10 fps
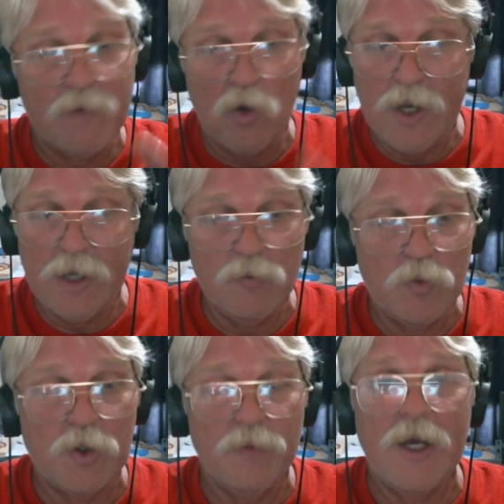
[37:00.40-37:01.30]
go ahead and
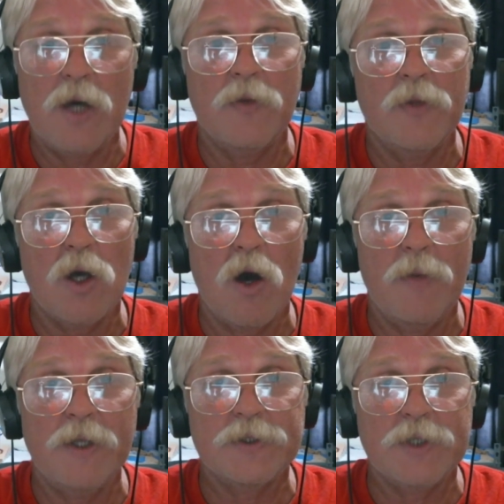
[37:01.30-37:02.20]
put them down in the
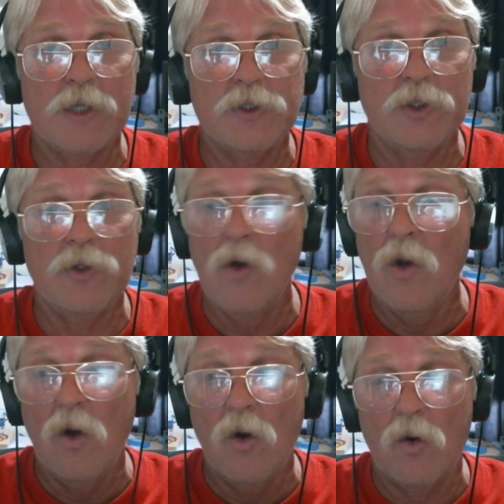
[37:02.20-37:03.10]
comment section
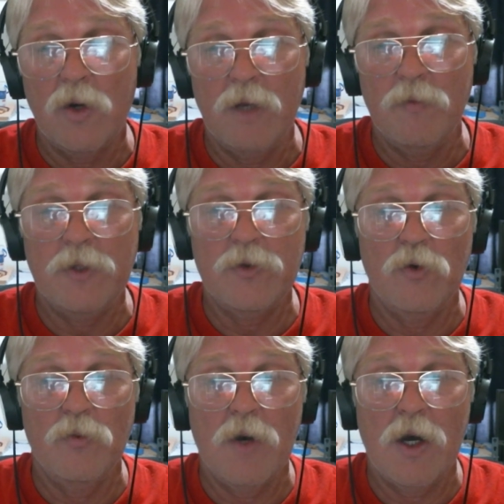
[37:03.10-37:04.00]
or hit me
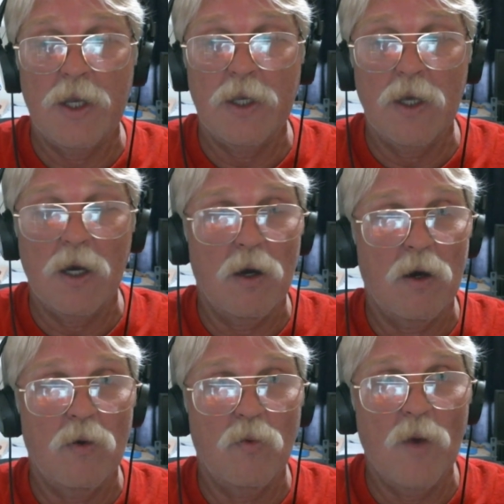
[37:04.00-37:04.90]
through my
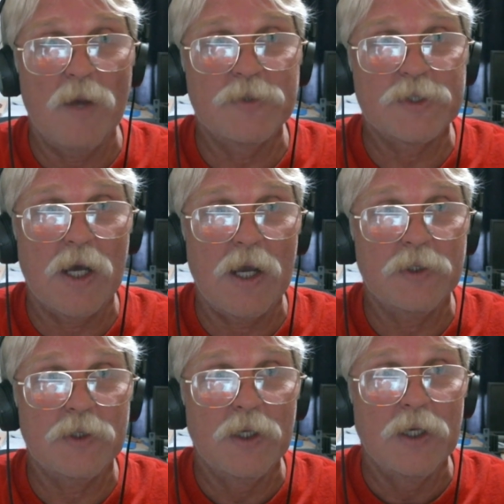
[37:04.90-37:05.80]
uh,
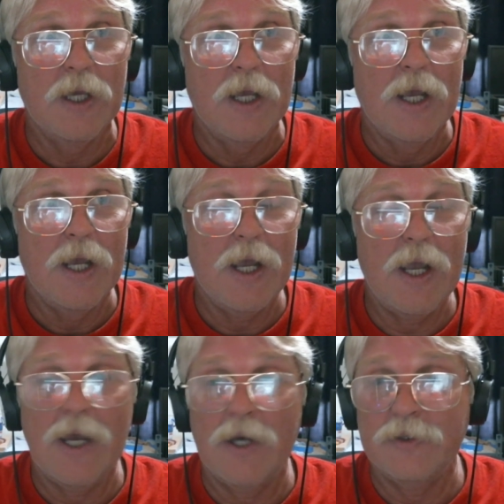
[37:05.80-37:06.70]
website.
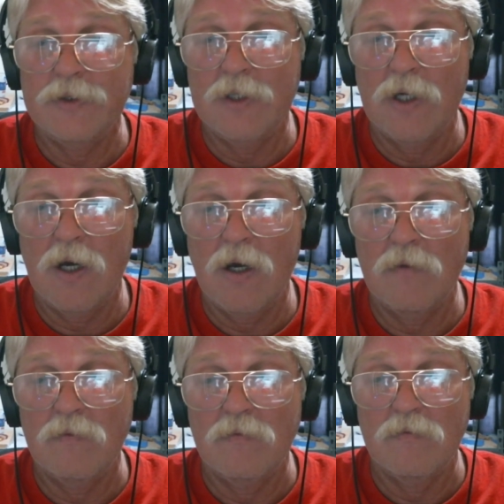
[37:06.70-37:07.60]
And
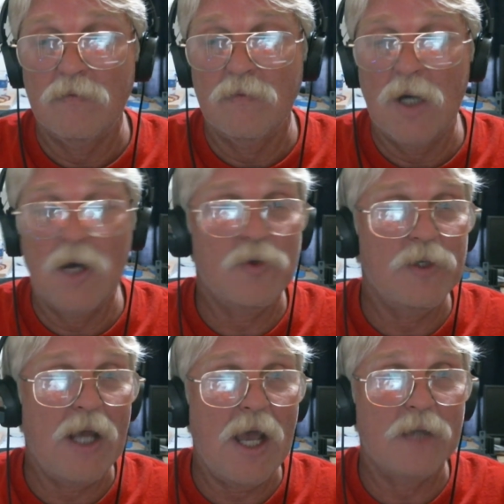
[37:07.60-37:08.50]
uh, other
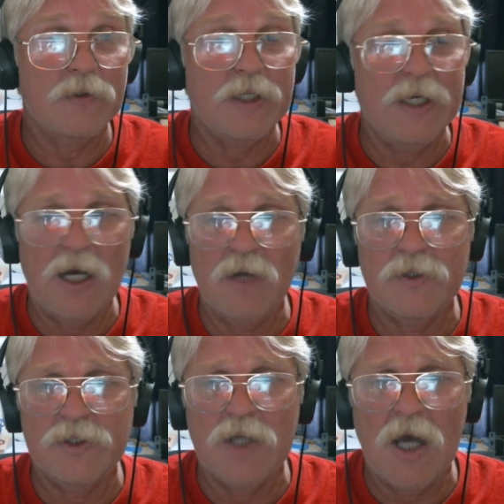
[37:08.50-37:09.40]
than that, get out in
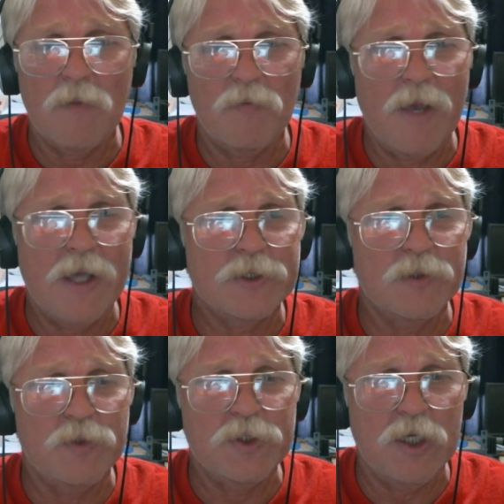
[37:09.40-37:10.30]
the shop, make
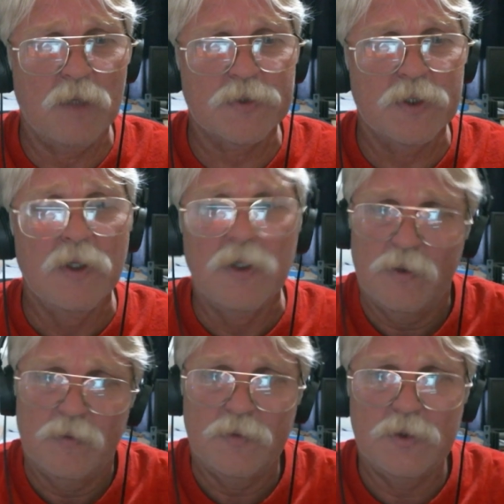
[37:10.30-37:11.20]
some chips.
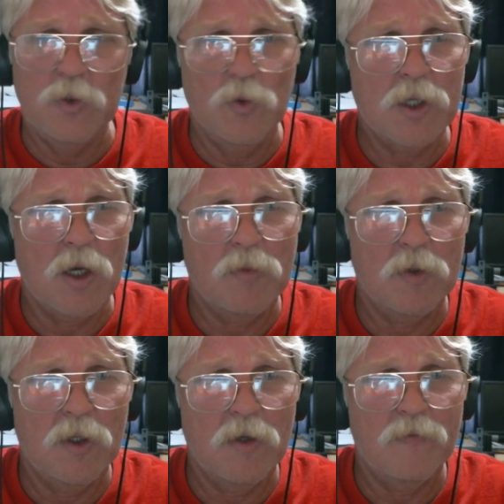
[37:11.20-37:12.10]
Do a
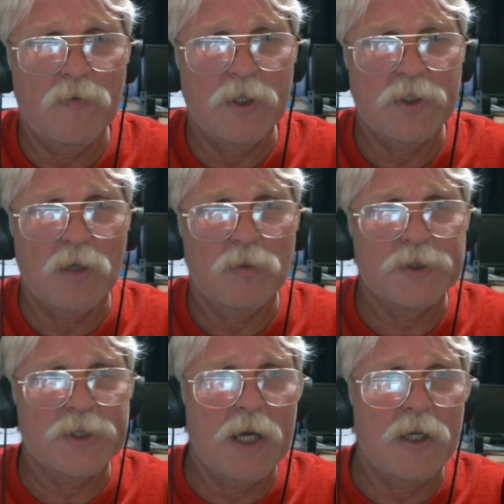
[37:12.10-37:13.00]
couple of uh,
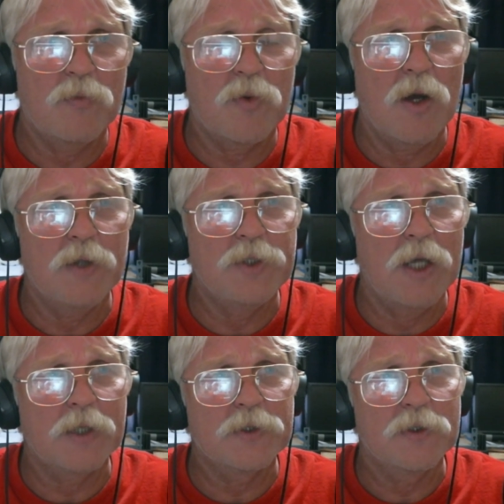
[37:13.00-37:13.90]
double-sided
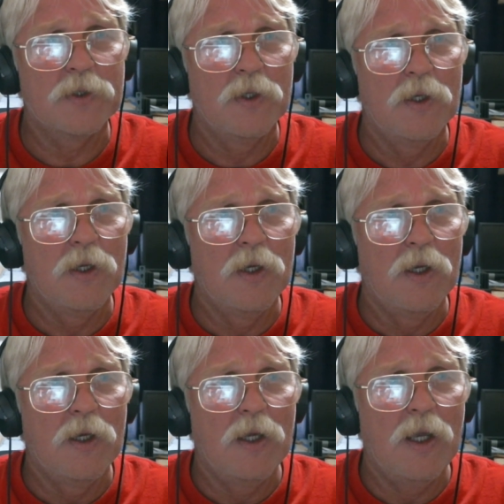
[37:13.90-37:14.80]
projects.
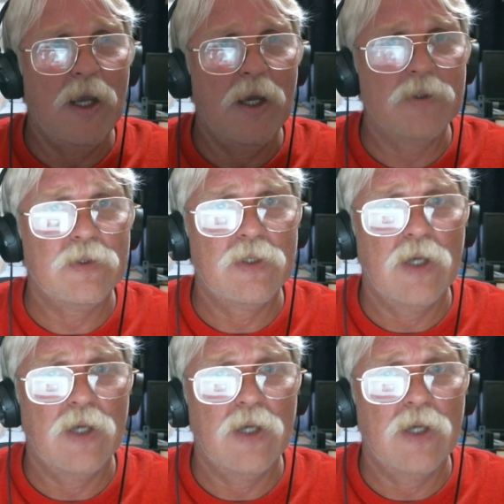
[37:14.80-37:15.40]
And